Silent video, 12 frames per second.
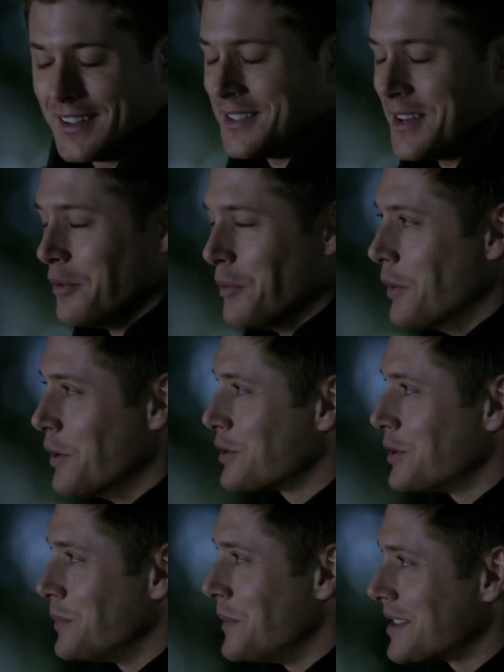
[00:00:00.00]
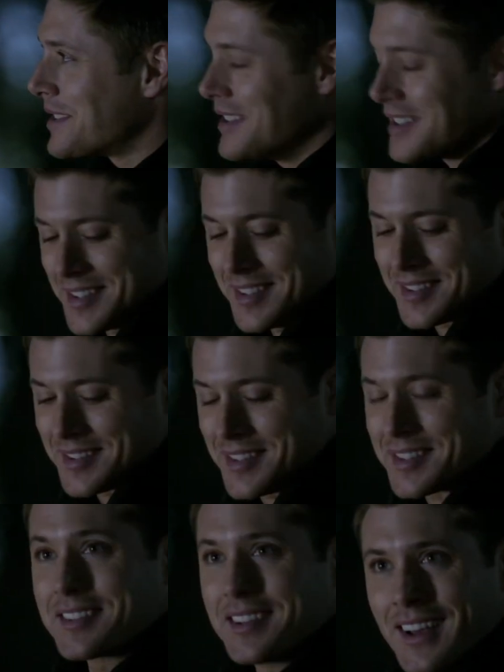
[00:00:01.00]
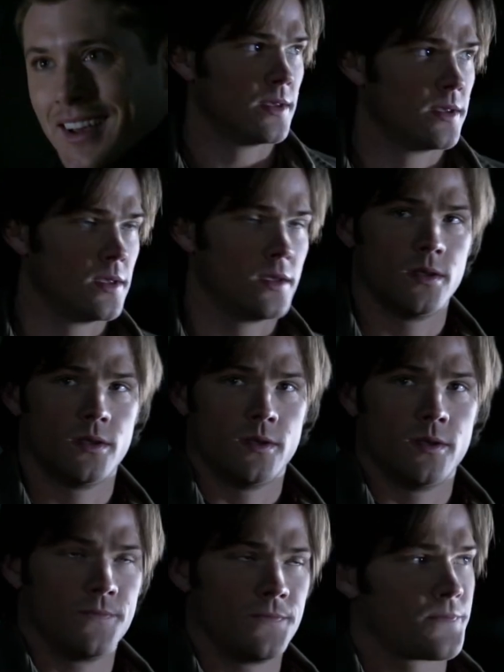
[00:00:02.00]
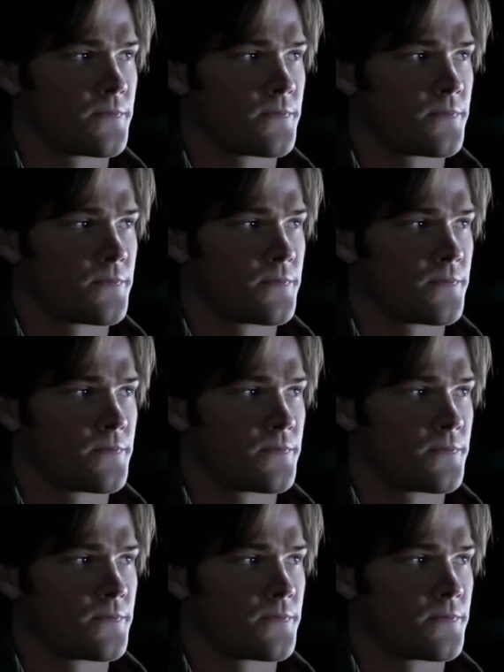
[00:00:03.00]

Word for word: devil worship. This, this is, this, this is